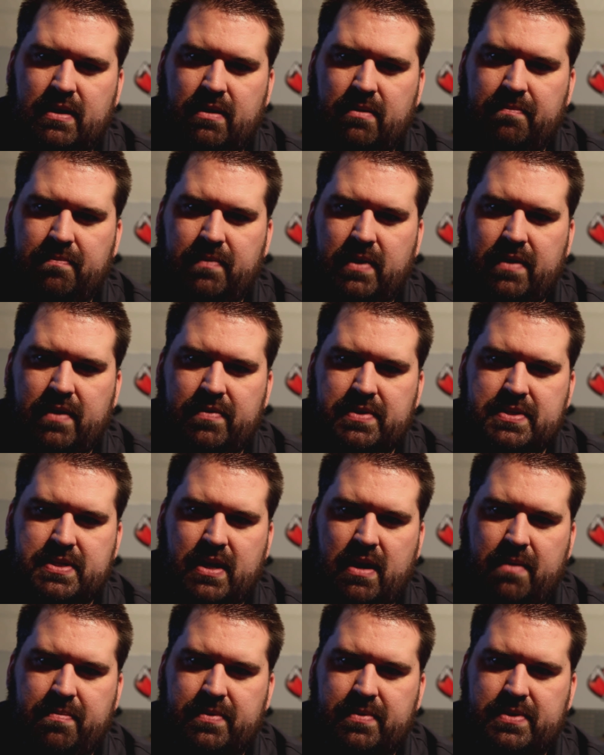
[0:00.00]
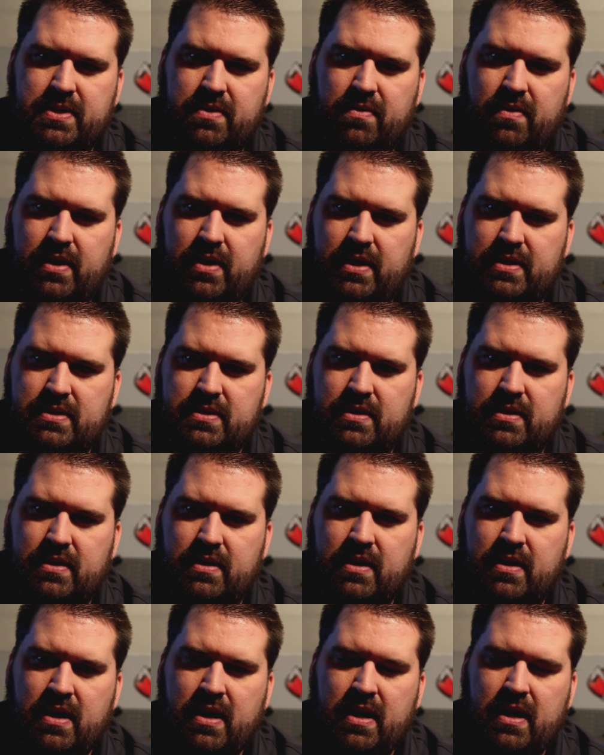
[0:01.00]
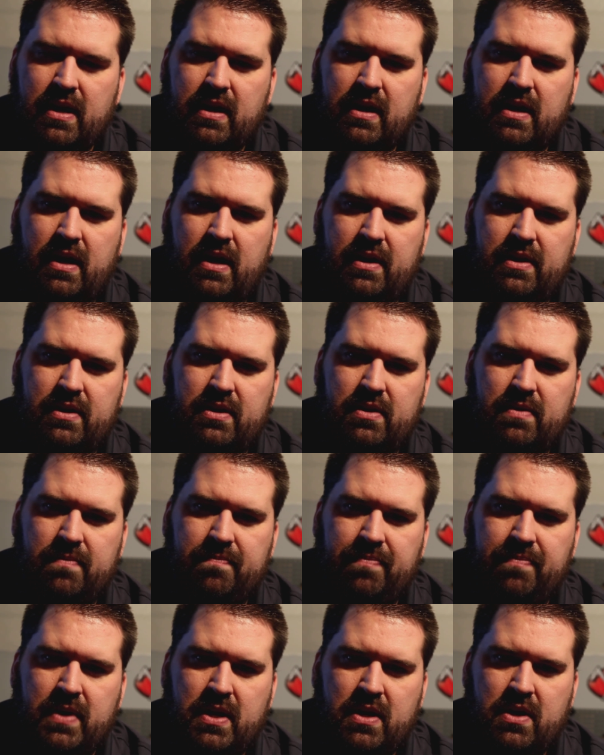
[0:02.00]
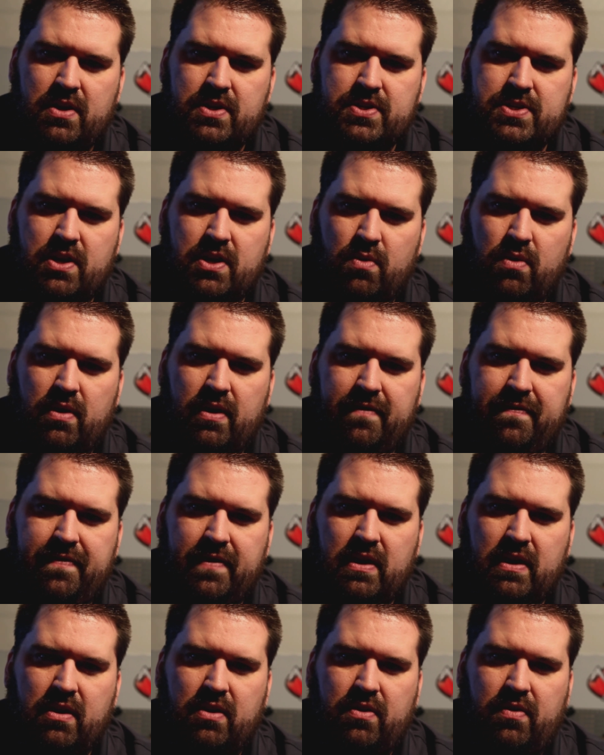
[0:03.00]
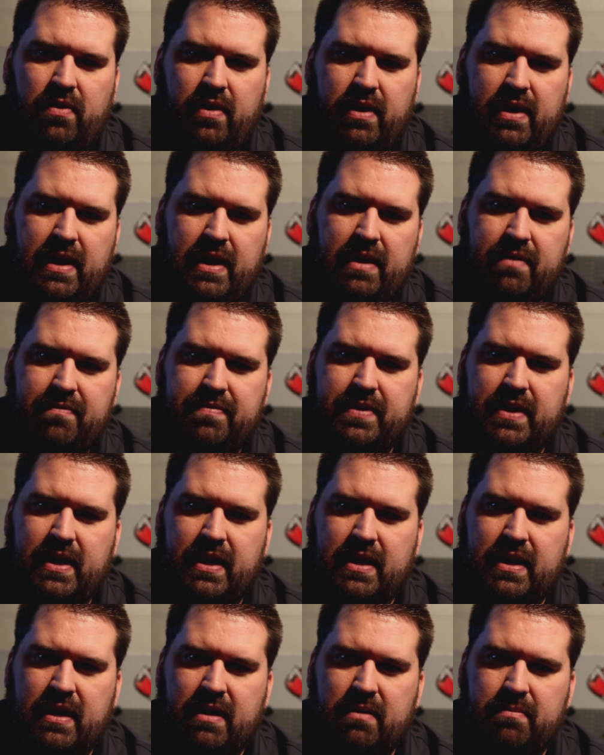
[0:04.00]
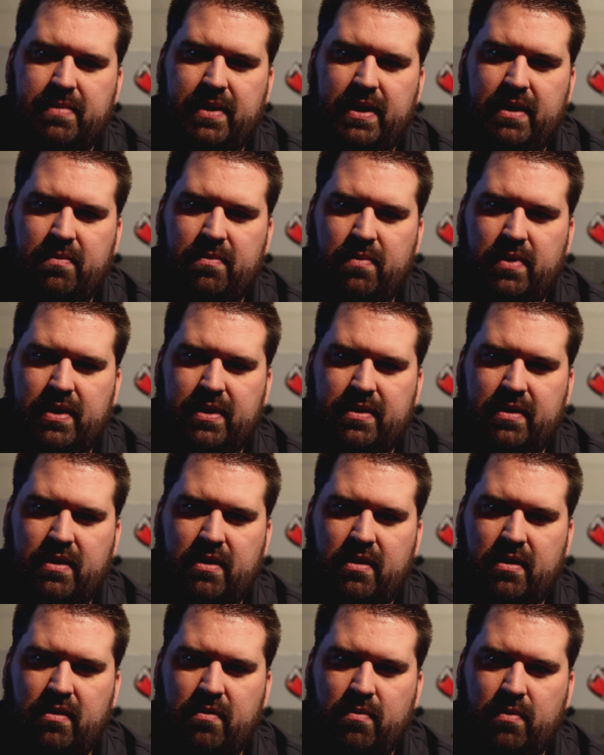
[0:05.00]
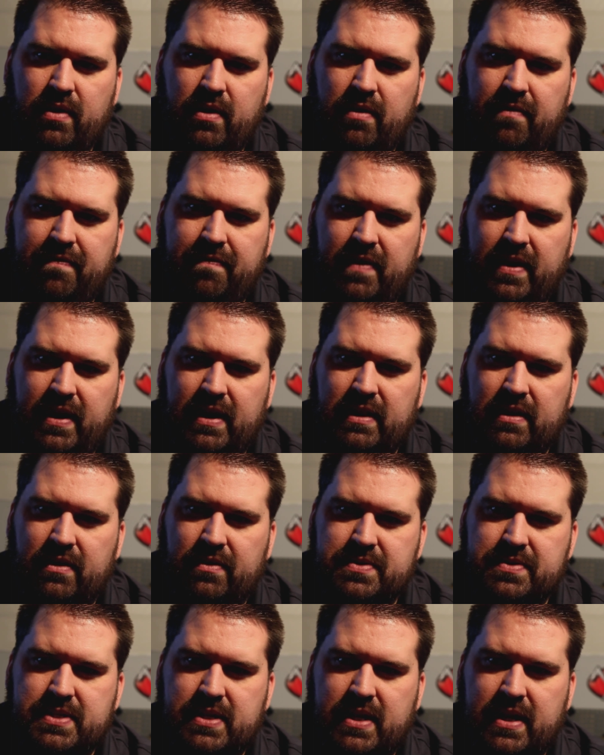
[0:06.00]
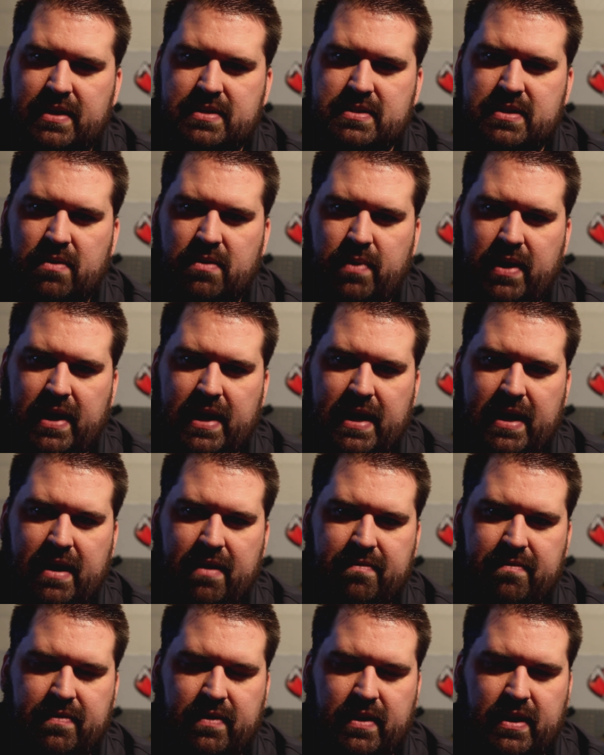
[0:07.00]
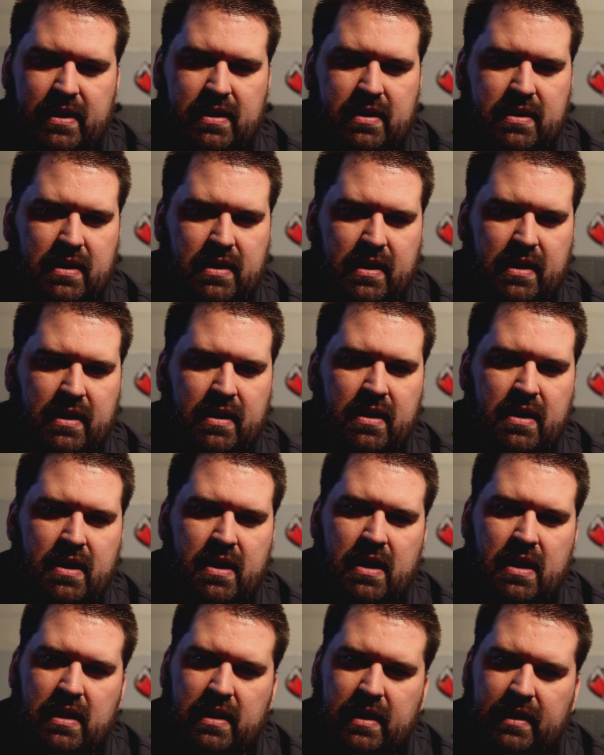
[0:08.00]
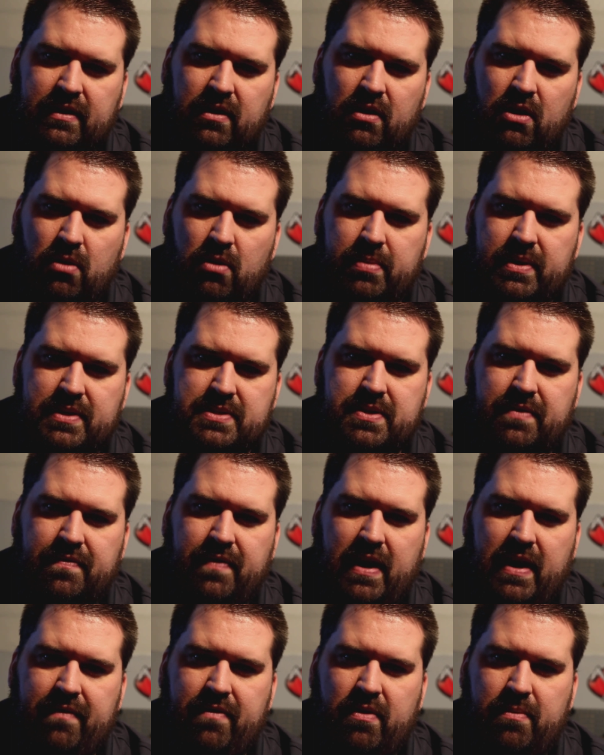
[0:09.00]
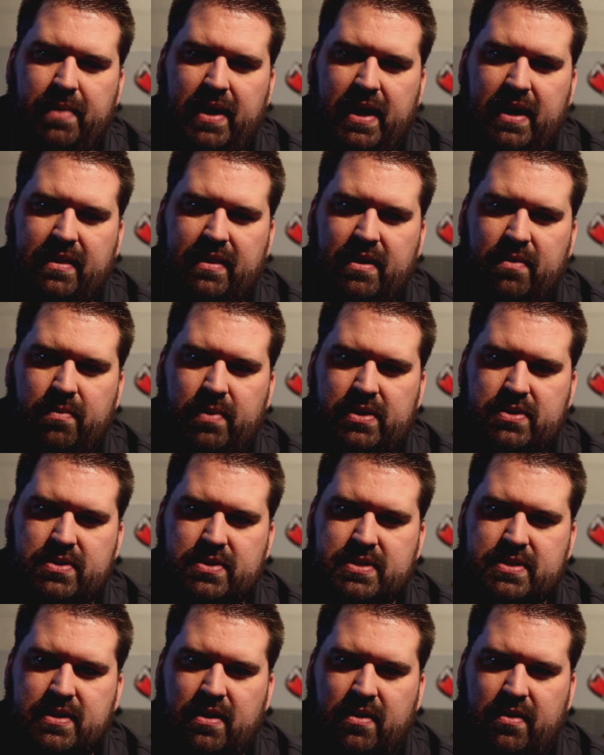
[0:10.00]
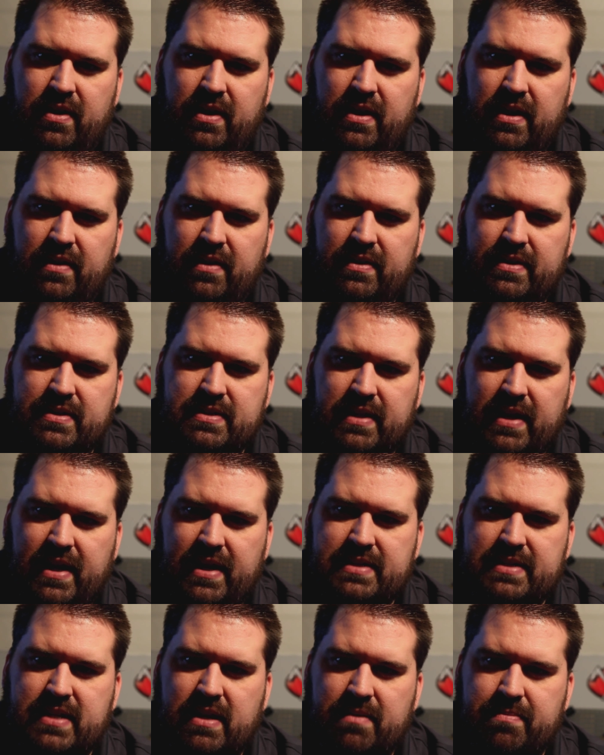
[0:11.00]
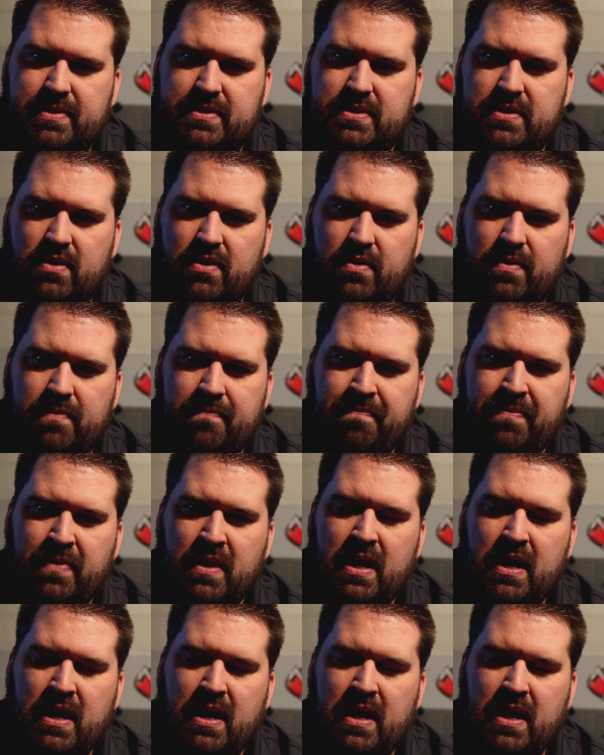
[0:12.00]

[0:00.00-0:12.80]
um, give us an opportunity to kind of show off our creative thinking a bit with our with our funny little skits that we have, like uh, like the Urban Survivor Man that we just started on this last episode,